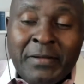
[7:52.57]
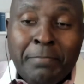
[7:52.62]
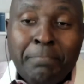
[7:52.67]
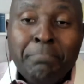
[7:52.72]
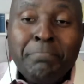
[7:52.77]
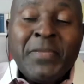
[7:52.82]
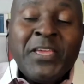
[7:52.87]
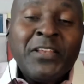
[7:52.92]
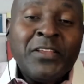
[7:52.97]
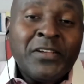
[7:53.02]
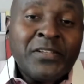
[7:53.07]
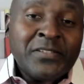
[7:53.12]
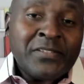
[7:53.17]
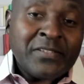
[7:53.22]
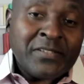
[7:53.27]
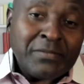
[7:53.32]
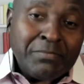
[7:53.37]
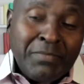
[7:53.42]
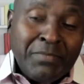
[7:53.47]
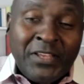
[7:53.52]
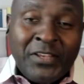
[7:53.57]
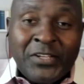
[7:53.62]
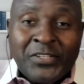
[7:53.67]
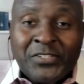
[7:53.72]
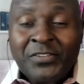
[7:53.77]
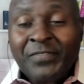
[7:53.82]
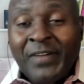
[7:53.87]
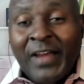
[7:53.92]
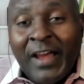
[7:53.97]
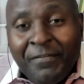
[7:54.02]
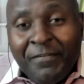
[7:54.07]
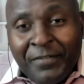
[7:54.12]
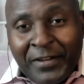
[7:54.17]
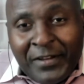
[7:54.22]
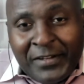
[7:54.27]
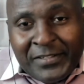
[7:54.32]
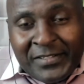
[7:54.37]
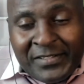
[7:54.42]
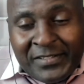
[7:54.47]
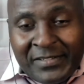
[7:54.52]
millions and millions of
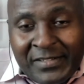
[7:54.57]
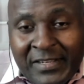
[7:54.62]
Africans